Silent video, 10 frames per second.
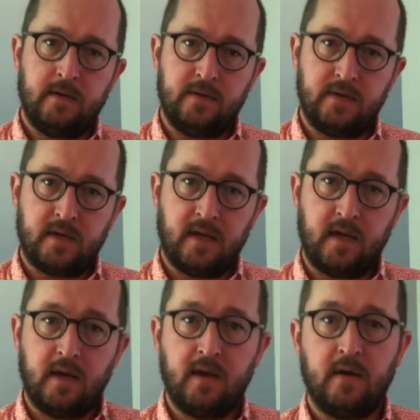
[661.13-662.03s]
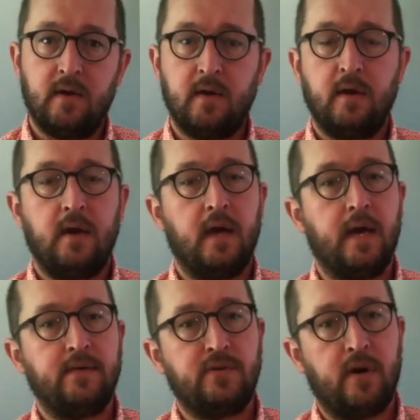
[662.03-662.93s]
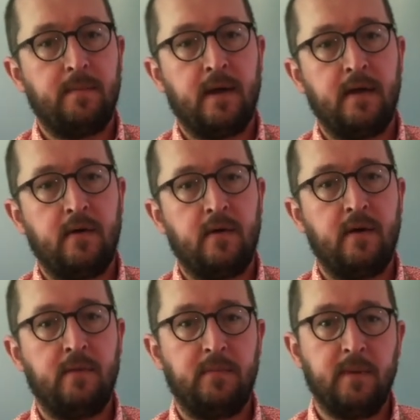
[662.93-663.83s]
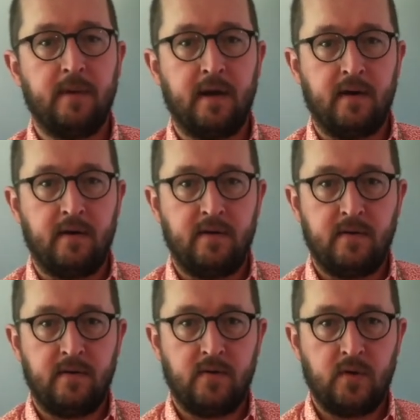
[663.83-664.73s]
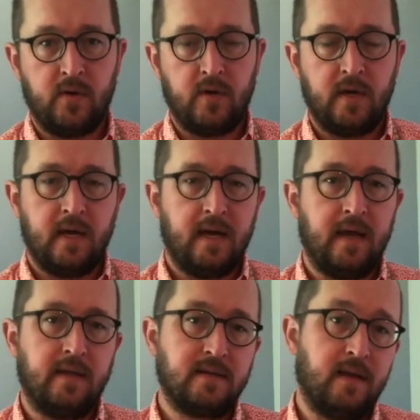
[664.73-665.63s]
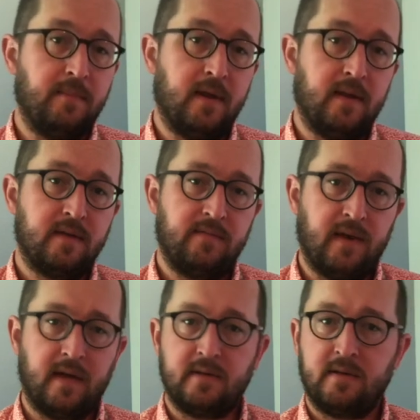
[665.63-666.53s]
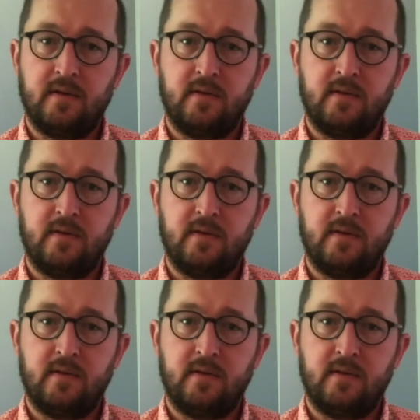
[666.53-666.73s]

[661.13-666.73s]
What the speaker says: G, F sharp minor, B minor, and it's gonna be at this fast.